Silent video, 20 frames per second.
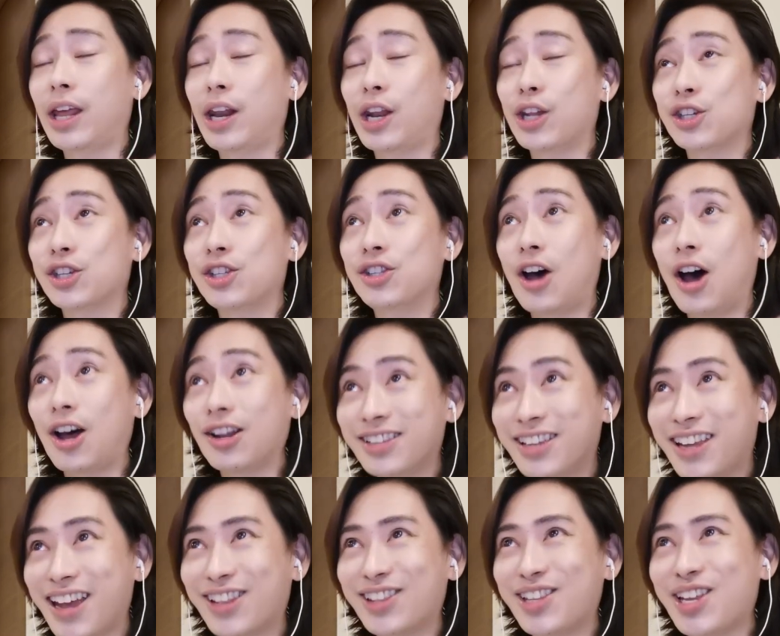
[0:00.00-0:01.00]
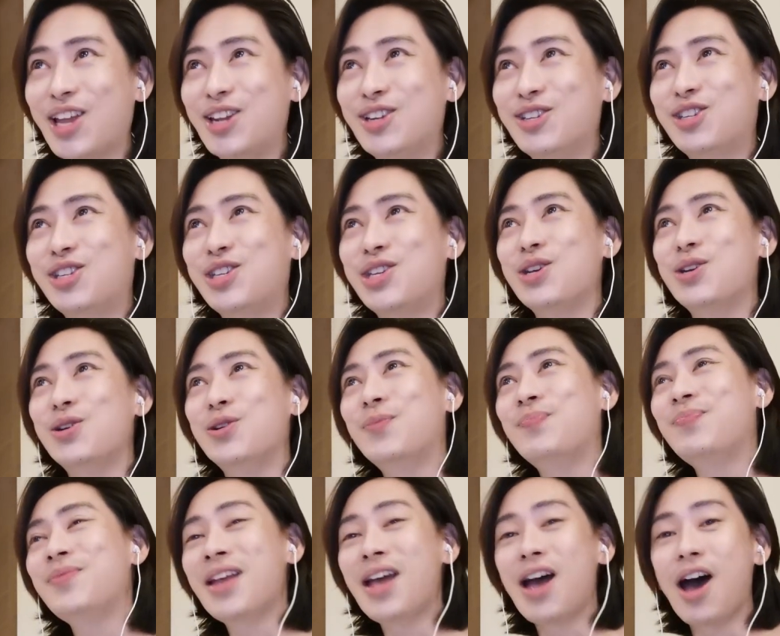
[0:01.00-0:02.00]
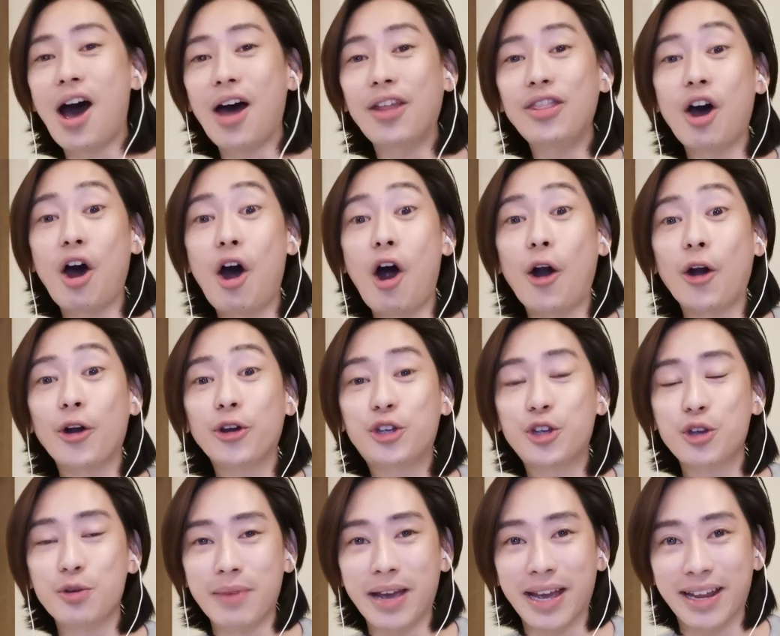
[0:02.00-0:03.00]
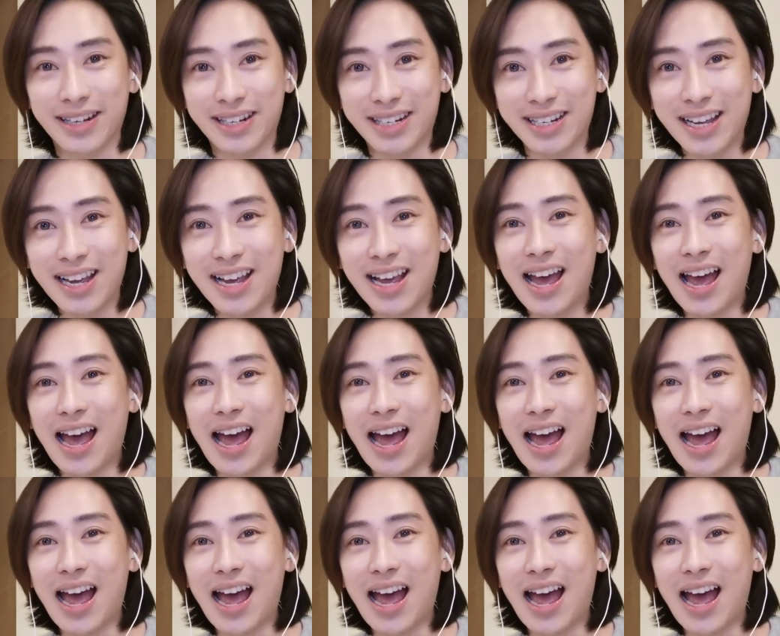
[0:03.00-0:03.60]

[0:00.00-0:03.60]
let us not get into an argument